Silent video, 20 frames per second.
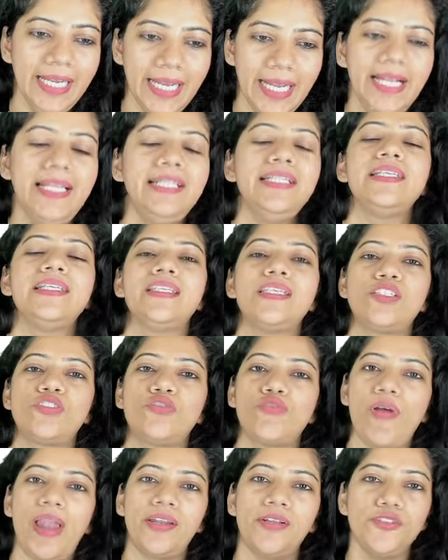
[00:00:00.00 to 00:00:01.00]
In this
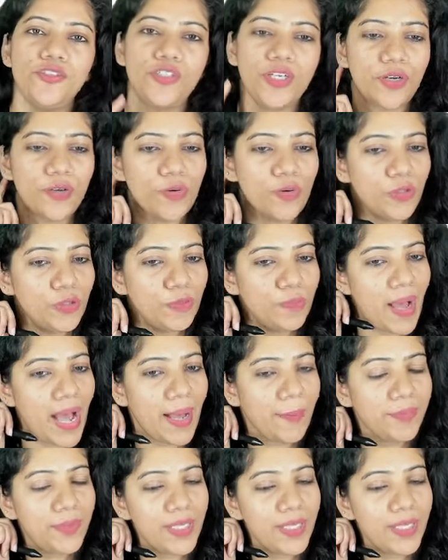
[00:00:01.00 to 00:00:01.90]
strategic roadmap,